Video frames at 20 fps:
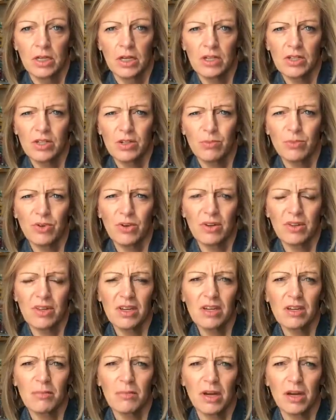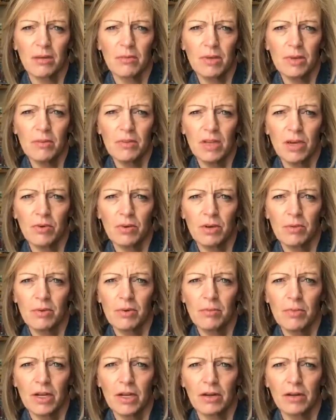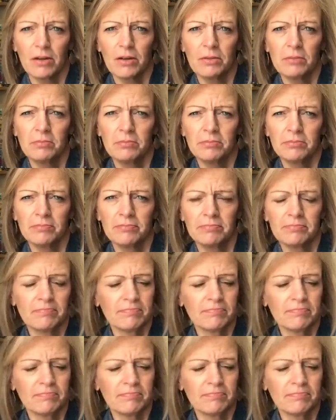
I should more think about it. Maybe that would have been better. Hmm.